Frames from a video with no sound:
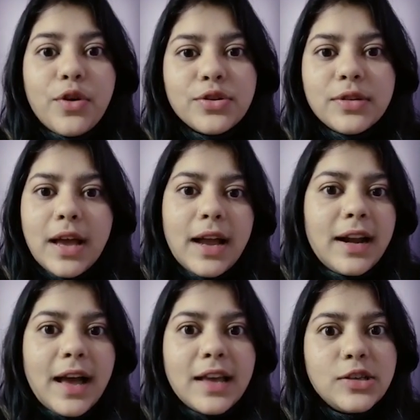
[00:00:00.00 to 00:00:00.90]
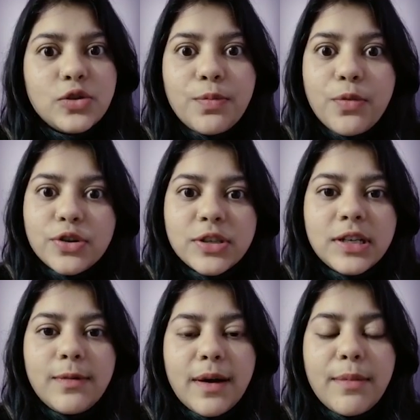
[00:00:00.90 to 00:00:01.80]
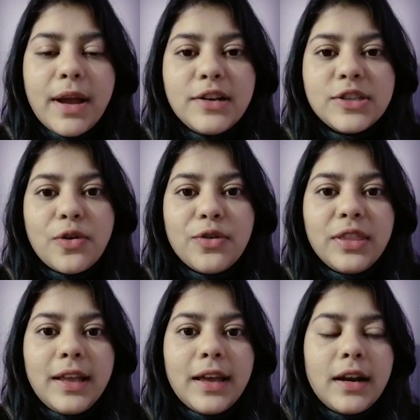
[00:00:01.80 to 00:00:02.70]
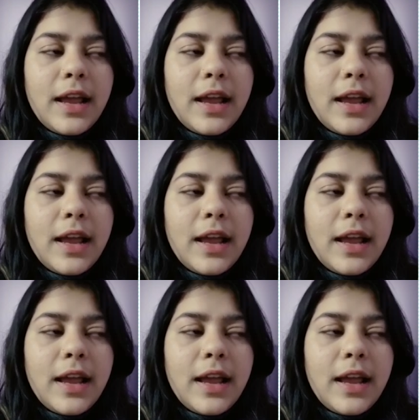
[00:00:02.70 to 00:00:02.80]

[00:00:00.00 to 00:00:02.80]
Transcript: I saw positive comments on there,